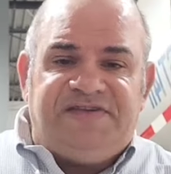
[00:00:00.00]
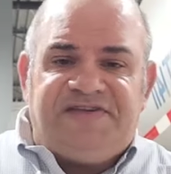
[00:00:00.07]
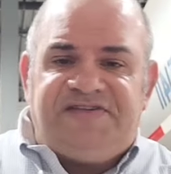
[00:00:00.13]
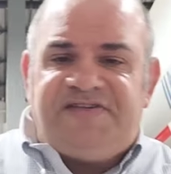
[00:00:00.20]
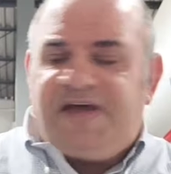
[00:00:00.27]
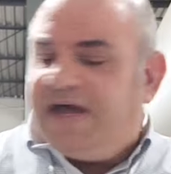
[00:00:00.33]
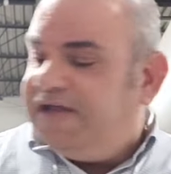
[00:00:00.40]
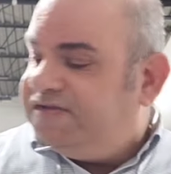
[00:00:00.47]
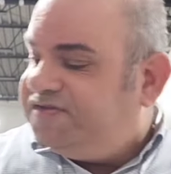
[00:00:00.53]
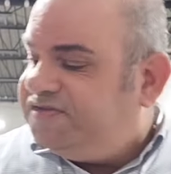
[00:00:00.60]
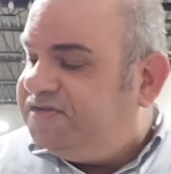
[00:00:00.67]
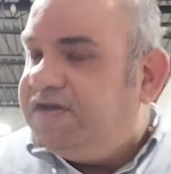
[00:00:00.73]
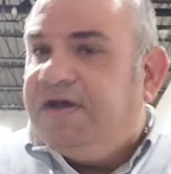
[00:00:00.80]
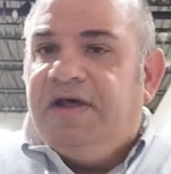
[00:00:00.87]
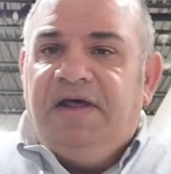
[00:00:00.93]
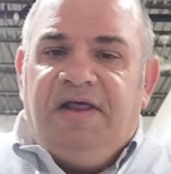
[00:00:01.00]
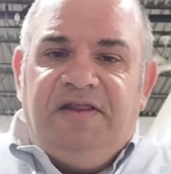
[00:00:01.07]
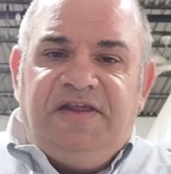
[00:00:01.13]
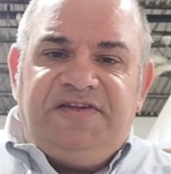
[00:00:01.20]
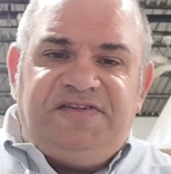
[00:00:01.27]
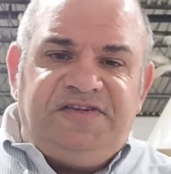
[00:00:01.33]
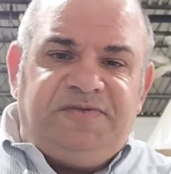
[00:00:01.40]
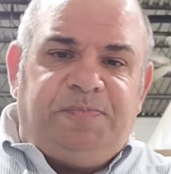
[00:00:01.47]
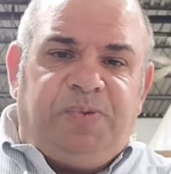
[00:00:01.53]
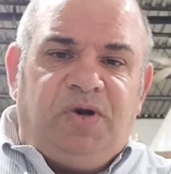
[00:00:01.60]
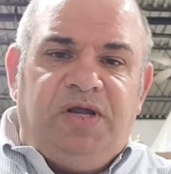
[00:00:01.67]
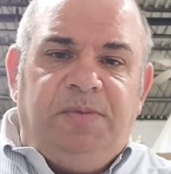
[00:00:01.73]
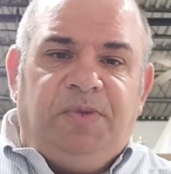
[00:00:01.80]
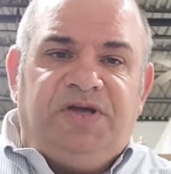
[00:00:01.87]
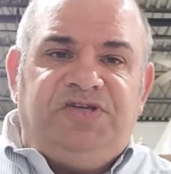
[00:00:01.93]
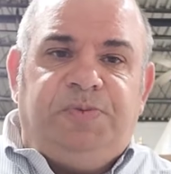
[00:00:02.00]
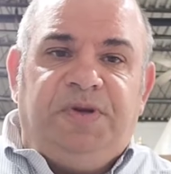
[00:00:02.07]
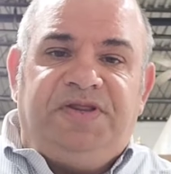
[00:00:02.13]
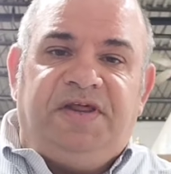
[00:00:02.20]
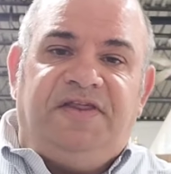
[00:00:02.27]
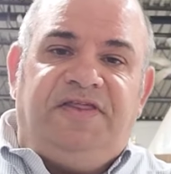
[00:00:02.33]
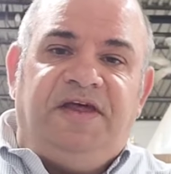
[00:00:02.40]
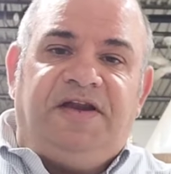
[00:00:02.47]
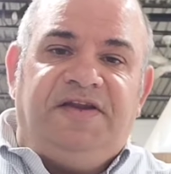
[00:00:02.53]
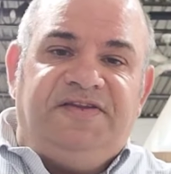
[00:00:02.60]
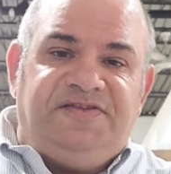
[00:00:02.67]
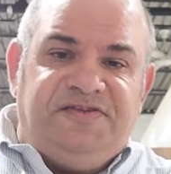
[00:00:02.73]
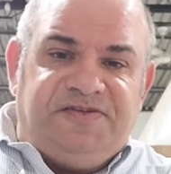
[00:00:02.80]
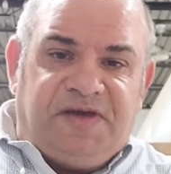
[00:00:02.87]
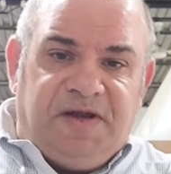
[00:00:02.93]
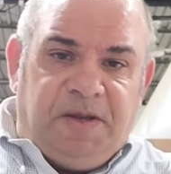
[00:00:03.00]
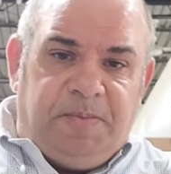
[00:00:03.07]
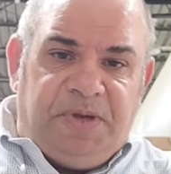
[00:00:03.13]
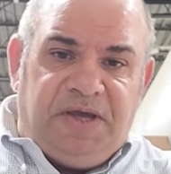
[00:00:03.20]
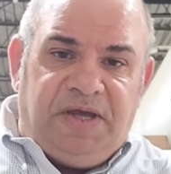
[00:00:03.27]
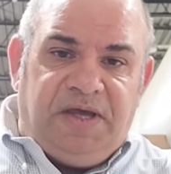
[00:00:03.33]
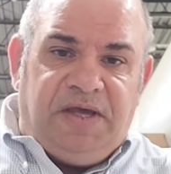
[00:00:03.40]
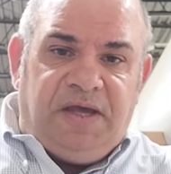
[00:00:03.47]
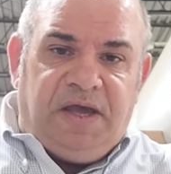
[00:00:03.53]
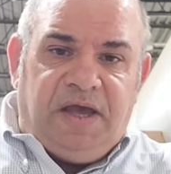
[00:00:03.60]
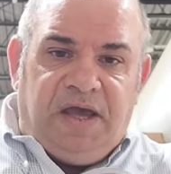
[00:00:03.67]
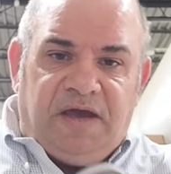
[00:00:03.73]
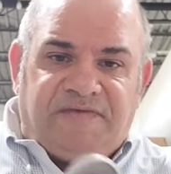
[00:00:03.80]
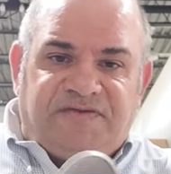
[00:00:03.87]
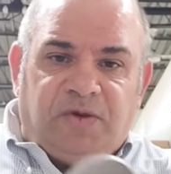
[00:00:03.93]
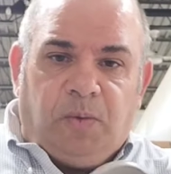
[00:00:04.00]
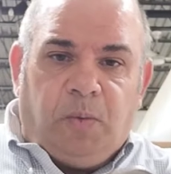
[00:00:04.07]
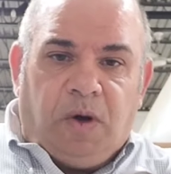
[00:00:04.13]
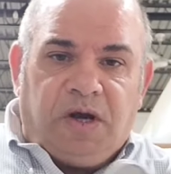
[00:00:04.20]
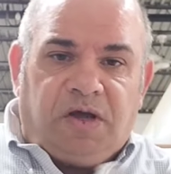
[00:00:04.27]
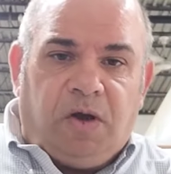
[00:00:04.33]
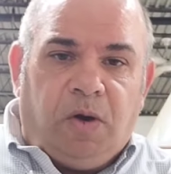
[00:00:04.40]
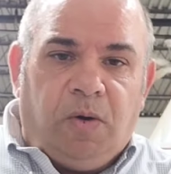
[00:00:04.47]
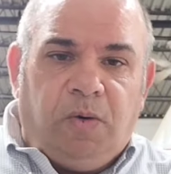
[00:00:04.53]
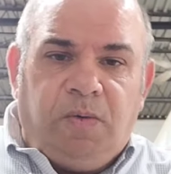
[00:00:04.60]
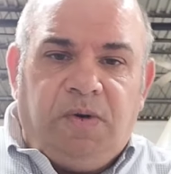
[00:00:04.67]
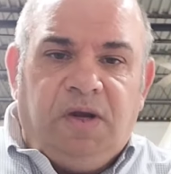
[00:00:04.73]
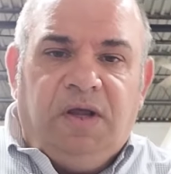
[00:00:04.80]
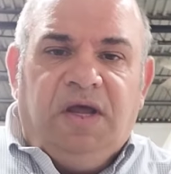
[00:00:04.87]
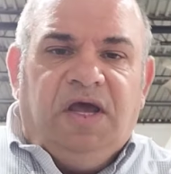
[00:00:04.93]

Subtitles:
a sense, this is pretty much what the thickness is going to be after one coat.